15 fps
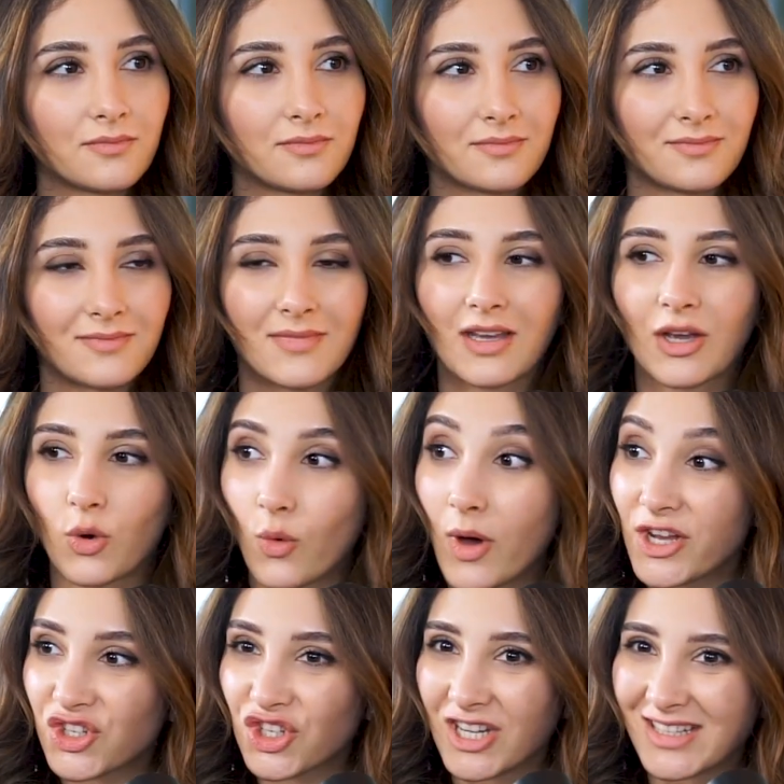many
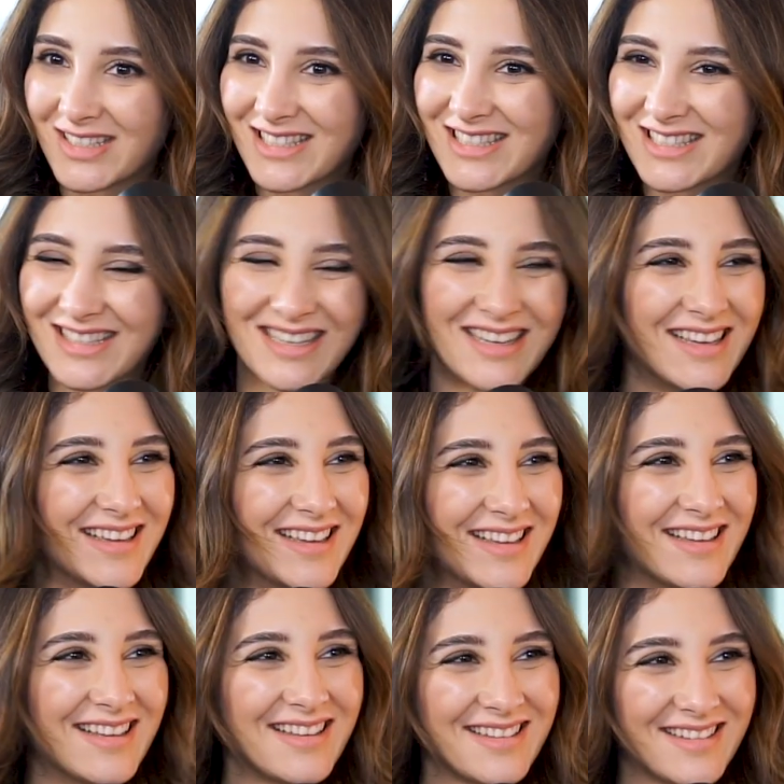questions
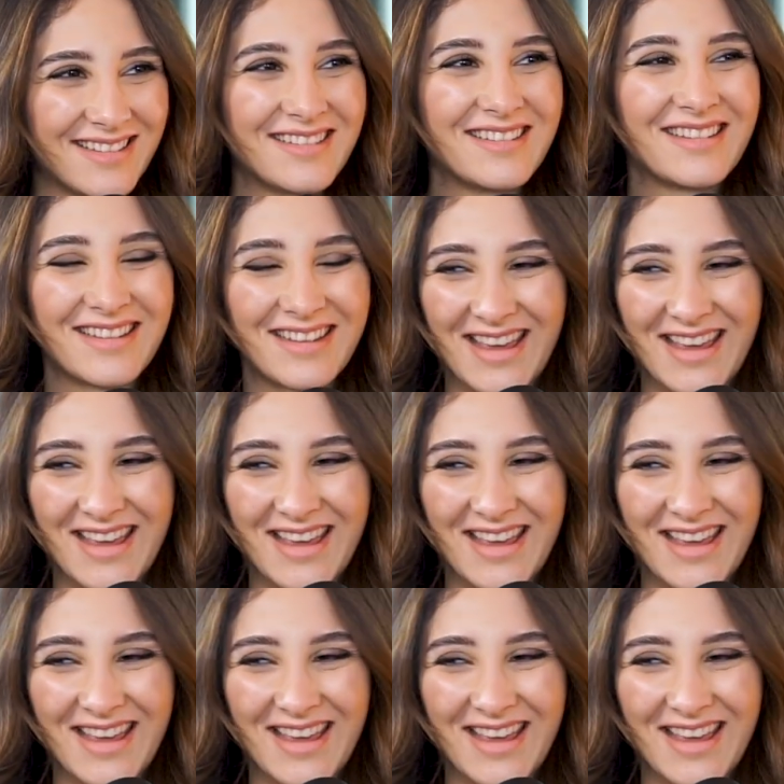there. Yeah,